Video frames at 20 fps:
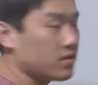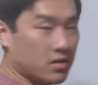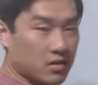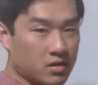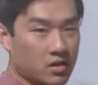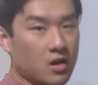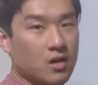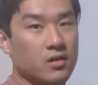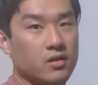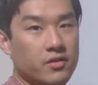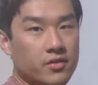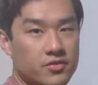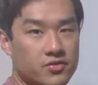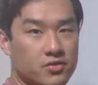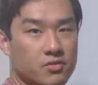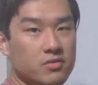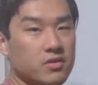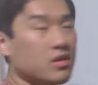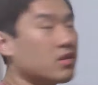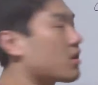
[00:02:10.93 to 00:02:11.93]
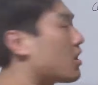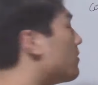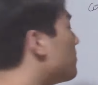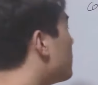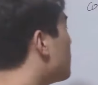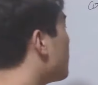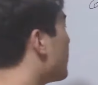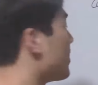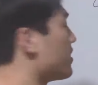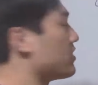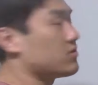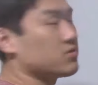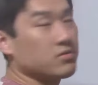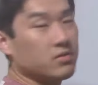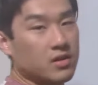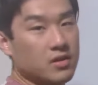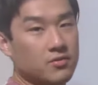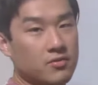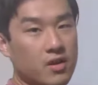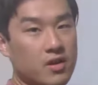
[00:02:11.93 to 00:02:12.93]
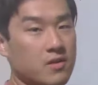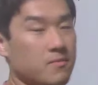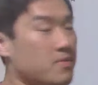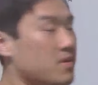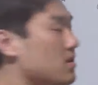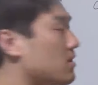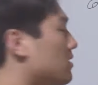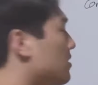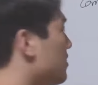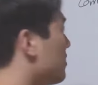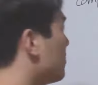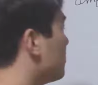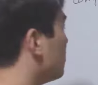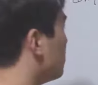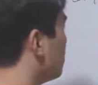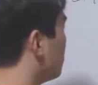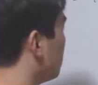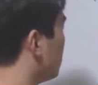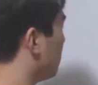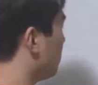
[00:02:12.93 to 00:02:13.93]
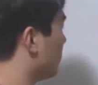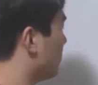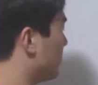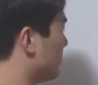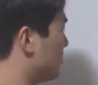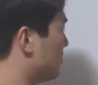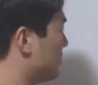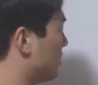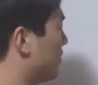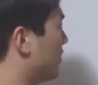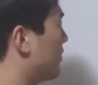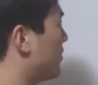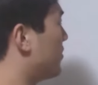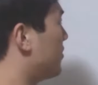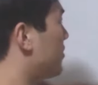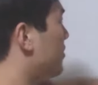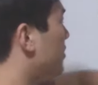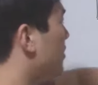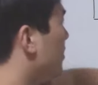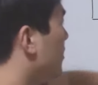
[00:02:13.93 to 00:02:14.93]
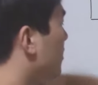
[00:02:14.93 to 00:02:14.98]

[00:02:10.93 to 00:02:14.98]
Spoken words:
a couple ways you can write a pinyin. It's either